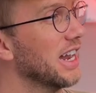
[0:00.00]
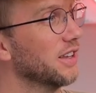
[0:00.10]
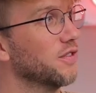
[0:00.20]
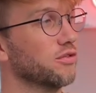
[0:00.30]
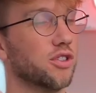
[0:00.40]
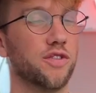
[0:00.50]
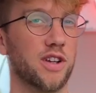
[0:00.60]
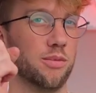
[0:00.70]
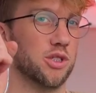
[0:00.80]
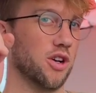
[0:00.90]
if the roof
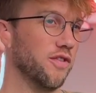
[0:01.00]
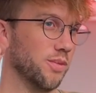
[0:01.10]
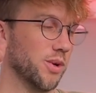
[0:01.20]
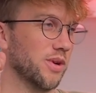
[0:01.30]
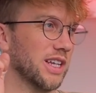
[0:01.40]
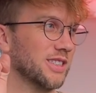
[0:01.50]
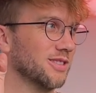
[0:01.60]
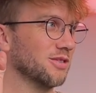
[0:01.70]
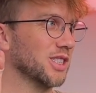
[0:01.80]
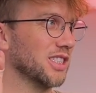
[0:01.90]
comes off and we all get
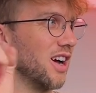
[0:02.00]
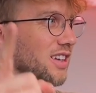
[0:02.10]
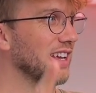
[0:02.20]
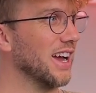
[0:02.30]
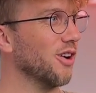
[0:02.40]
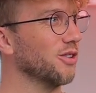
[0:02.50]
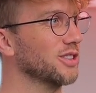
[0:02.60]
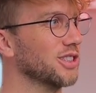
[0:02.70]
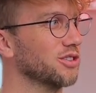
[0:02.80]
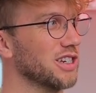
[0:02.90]
sucked out
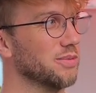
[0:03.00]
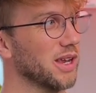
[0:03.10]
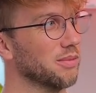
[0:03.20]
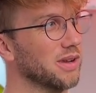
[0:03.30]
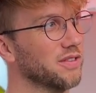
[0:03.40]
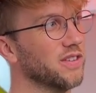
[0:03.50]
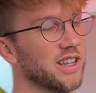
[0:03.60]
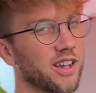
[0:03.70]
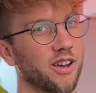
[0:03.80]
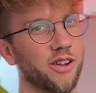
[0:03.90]
screaming
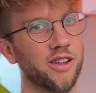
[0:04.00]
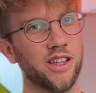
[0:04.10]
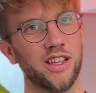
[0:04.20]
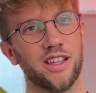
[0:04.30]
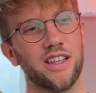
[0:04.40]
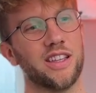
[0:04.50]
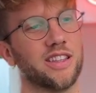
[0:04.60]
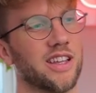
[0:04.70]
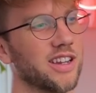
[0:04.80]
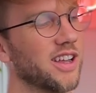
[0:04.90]
mid-video,
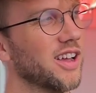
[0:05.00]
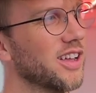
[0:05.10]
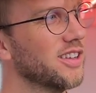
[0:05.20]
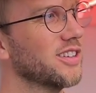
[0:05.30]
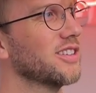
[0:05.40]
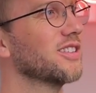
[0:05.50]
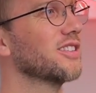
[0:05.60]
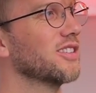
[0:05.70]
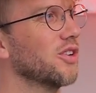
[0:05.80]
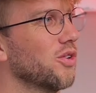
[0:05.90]
then uh,
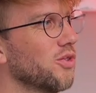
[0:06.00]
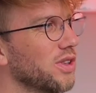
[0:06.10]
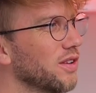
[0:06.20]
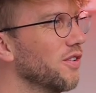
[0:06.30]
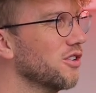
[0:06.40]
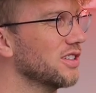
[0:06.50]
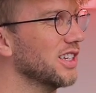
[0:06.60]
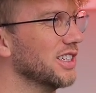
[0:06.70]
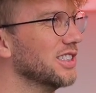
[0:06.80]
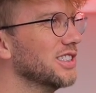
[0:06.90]
call the
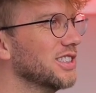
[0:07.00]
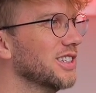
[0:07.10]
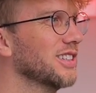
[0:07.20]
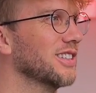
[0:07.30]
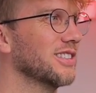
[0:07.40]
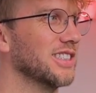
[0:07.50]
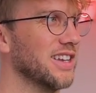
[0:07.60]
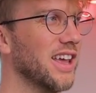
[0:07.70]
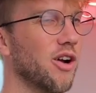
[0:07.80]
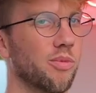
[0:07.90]
authorities,
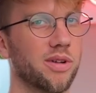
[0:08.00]
send help.